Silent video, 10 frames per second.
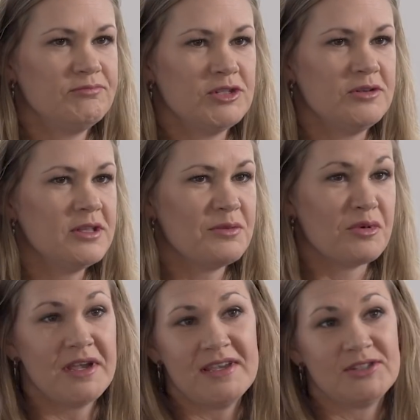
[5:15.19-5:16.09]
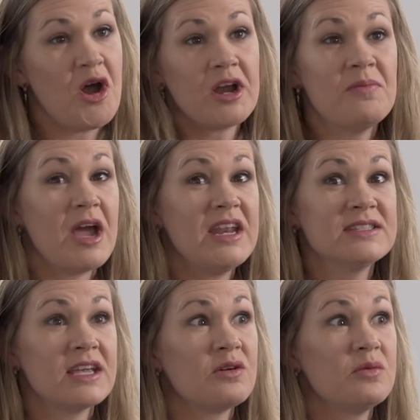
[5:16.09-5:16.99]
shooting the breeze, talking about, and right.
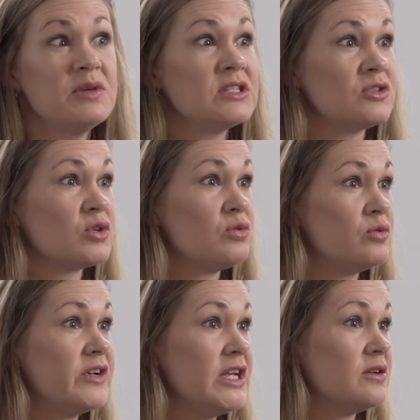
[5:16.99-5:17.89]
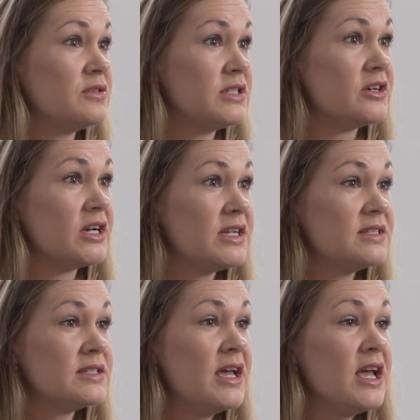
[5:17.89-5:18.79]
he's like, it would be such a cool video
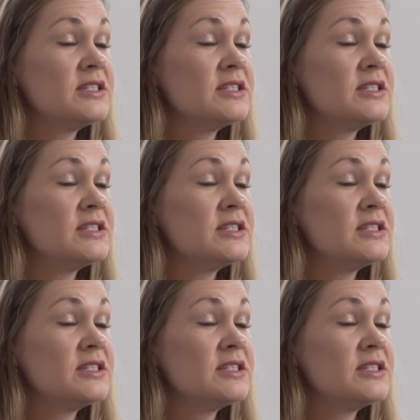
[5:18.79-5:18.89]
series